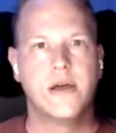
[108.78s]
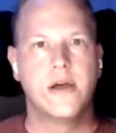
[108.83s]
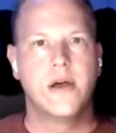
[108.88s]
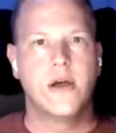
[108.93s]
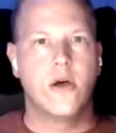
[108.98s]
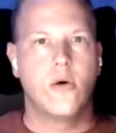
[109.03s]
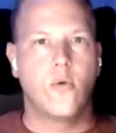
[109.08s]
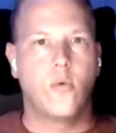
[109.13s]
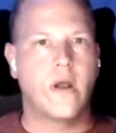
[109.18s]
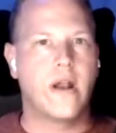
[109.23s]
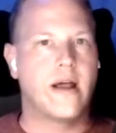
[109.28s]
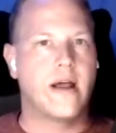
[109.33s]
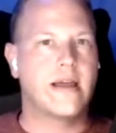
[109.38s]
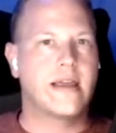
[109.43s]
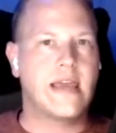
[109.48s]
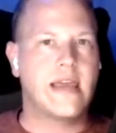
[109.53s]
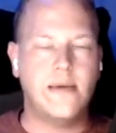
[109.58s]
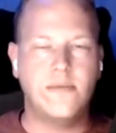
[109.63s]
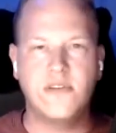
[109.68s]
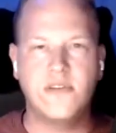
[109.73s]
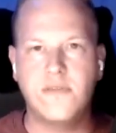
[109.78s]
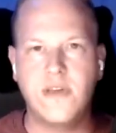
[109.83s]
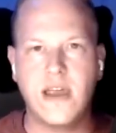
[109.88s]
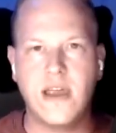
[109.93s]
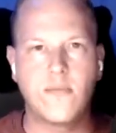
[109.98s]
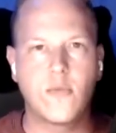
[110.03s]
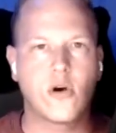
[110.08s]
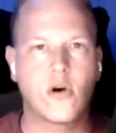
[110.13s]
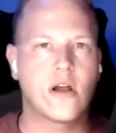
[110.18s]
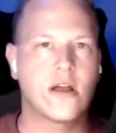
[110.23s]
when I came to
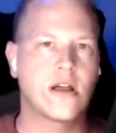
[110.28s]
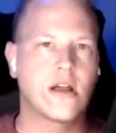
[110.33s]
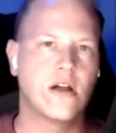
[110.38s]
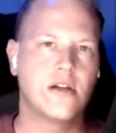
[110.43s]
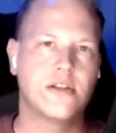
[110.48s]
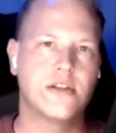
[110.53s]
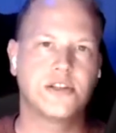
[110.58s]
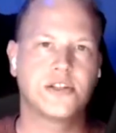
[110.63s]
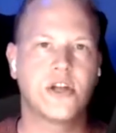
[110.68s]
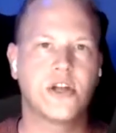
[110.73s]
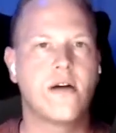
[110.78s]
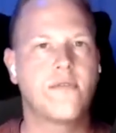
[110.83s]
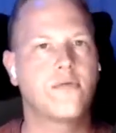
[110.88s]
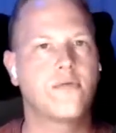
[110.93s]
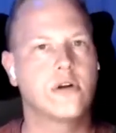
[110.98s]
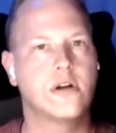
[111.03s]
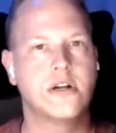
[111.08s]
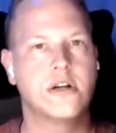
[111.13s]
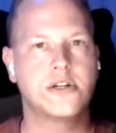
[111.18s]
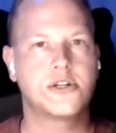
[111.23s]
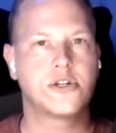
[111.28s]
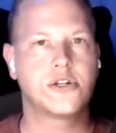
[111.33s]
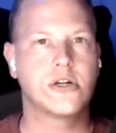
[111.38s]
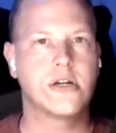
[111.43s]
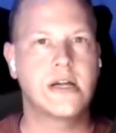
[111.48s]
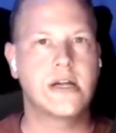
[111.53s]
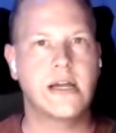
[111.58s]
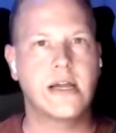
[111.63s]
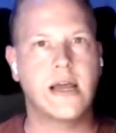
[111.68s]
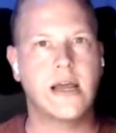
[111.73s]
VMware, I got into the software
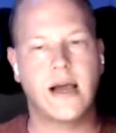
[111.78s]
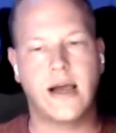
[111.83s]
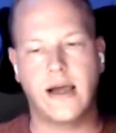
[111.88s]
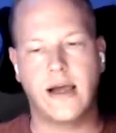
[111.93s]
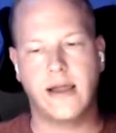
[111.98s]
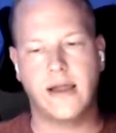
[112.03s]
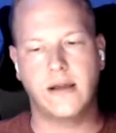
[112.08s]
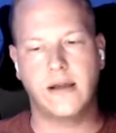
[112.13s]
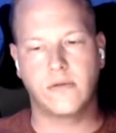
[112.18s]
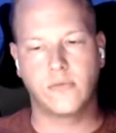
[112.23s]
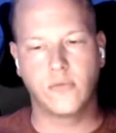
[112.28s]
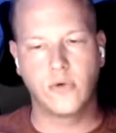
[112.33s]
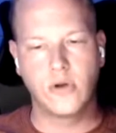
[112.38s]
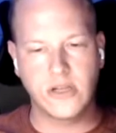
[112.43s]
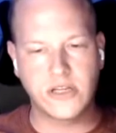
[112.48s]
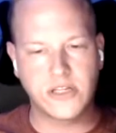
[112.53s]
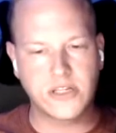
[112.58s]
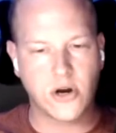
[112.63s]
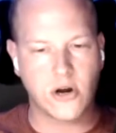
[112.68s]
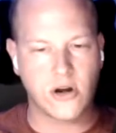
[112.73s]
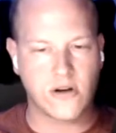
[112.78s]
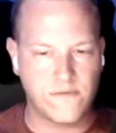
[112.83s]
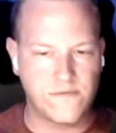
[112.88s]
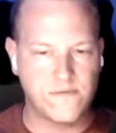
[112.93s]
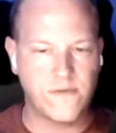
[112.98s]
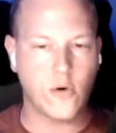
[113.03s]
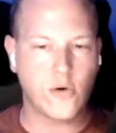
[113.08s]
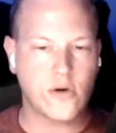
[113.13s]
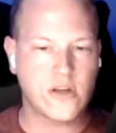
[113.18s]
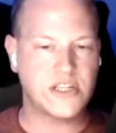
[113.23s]
industry, I really started
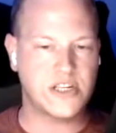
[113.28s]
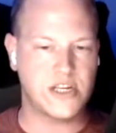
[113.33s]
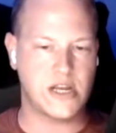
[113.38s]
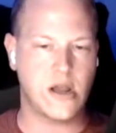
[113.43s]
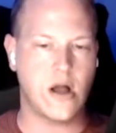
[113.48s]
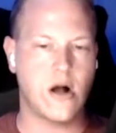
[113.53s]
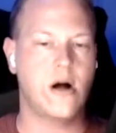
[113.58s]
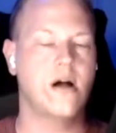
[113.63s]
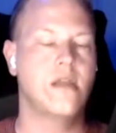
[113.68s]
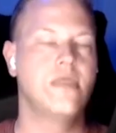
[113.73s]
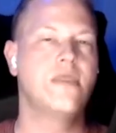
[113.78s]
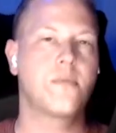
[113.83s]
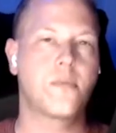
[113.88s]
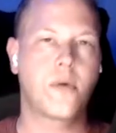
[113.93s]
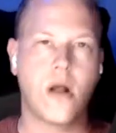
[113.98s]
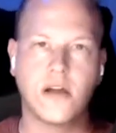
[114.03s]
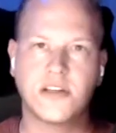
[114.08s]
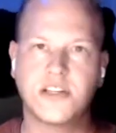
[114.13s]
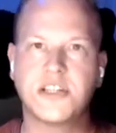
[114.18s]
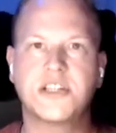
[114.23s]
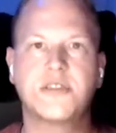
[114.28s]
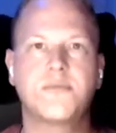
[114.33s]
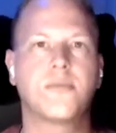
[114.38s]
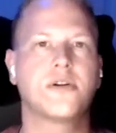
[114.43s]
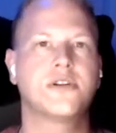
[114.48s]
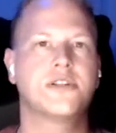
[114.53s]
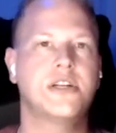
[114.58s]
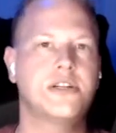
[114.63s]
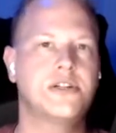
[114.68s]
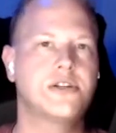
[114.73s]
focusing on the process and
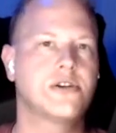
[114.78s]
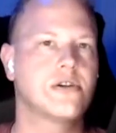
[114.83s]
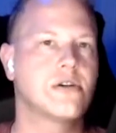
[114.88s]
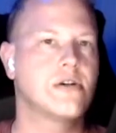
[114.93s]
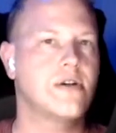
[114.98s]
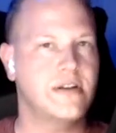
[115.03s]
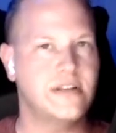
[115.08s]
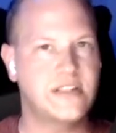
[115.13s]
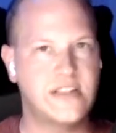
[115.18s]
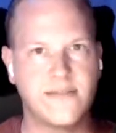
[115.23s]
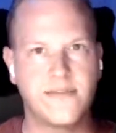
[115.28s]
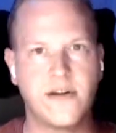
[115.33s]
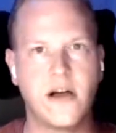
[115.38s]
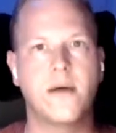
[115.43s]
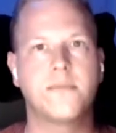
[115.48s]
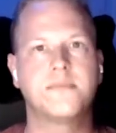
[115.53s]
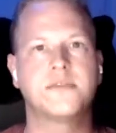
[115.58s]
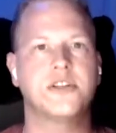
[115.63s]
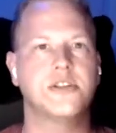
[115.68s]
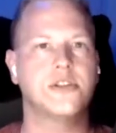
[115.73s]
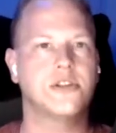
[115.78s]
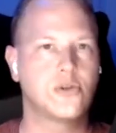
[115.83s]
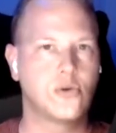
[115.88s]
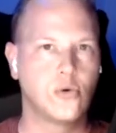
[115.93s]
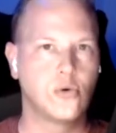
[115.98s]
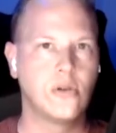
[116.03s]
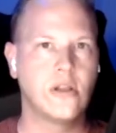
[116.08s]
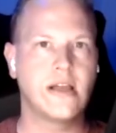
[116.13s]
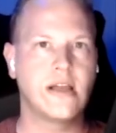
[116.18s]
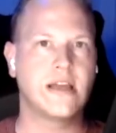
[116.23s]
procedure and DevOps and the
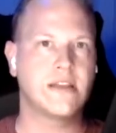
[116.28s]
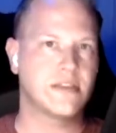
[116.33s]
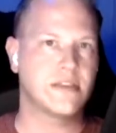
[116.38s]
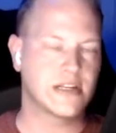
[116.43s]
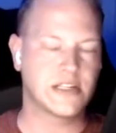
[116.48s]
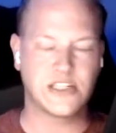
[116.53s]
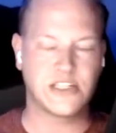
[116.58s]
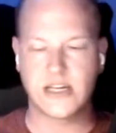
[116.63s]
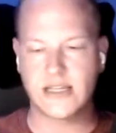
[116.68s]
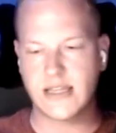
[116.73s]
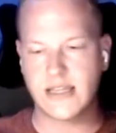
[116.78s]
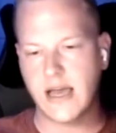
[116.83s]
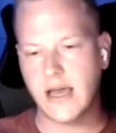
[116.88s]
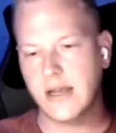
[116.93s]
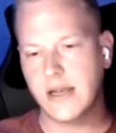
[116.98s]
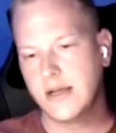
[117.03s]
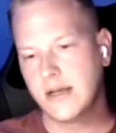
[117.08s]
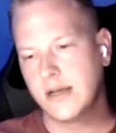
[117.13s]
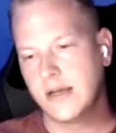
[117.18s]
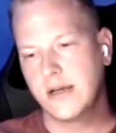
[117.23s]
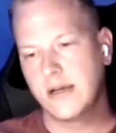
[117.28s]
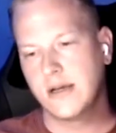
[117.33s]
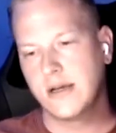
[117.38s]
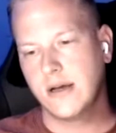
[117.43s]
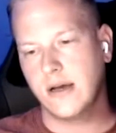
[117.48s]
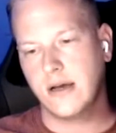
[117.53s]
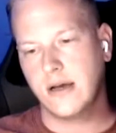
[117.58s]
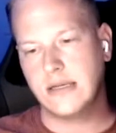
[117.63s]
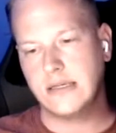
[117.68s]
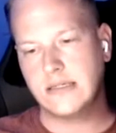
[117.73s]
tooling and things like that.
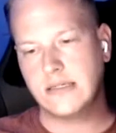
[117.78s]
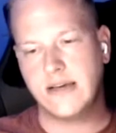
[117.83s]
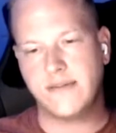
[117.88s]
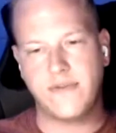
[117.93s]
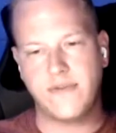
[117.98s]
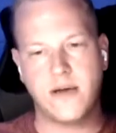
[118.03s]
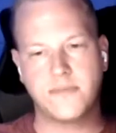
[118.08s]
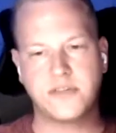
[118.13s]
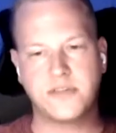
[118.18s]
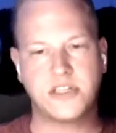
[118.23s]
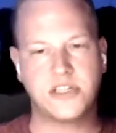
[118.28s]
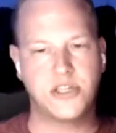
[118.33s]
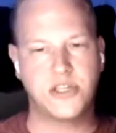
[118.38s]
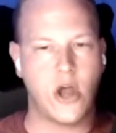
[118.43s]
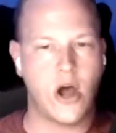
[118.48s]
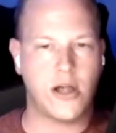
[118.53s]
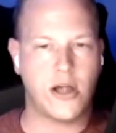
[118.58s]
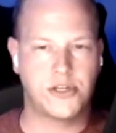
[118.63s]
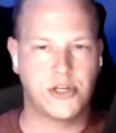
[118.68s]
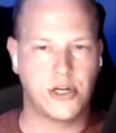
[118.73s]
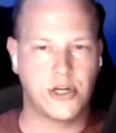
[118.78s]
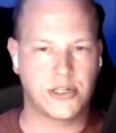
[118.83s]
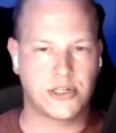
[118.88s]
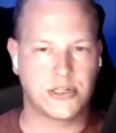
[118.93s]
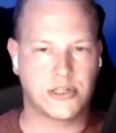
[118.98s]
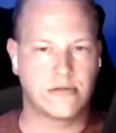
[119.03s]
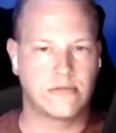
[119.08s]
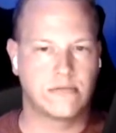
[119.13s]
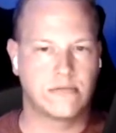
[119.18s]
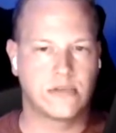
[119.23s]
DevOps is not
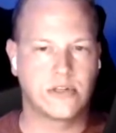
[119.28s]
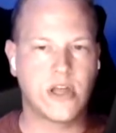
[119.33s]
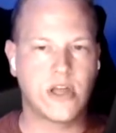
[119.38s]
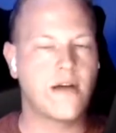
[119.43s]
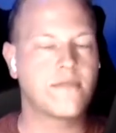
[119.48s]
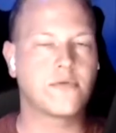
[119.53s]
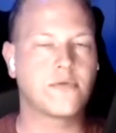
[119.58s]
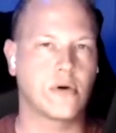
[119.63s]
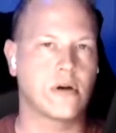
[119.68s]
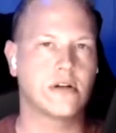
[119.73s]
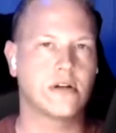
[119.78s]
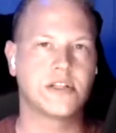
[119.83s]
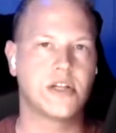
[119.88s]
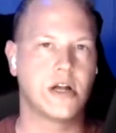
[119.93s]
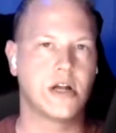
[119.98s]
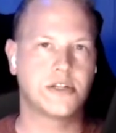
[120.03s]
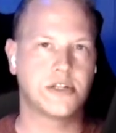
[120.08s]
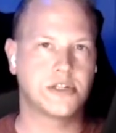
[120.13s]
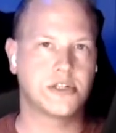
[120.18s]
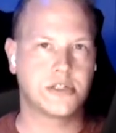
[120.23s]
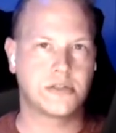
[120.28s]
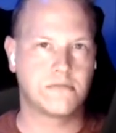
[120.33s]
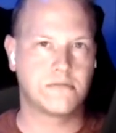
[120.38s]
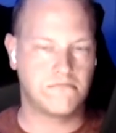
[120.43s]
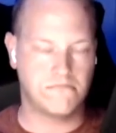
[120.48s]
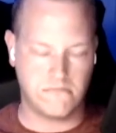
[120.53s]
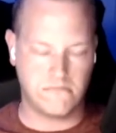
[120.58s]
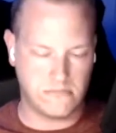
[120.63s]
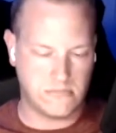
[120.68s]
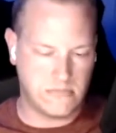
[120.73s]
just software. It's not just,
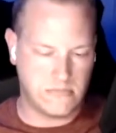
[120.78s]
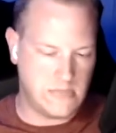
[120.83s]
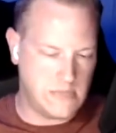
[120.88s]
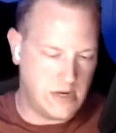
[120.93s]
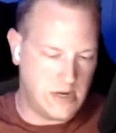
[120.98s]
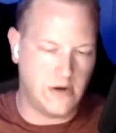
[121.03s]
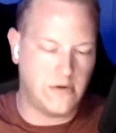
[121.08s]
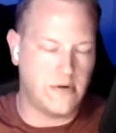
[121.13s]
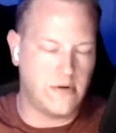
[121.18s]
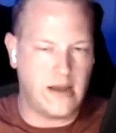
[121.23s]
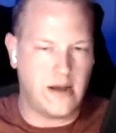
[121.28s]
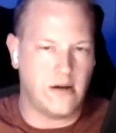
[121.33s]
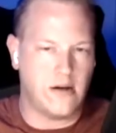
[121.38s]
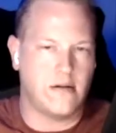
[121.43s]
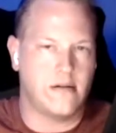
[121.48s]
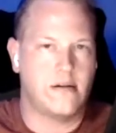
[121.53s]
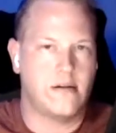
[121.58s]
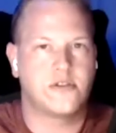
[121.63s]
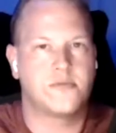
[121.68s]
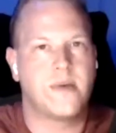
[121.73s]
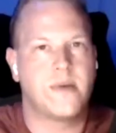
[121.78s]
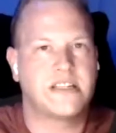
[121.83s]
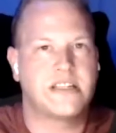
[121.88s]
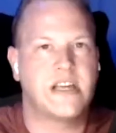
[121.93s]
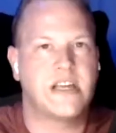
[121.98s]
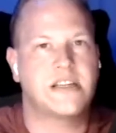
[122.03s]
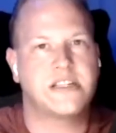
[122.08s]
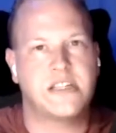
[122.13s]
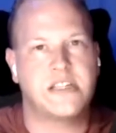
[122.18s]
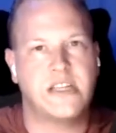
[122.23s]
here's my CI/CD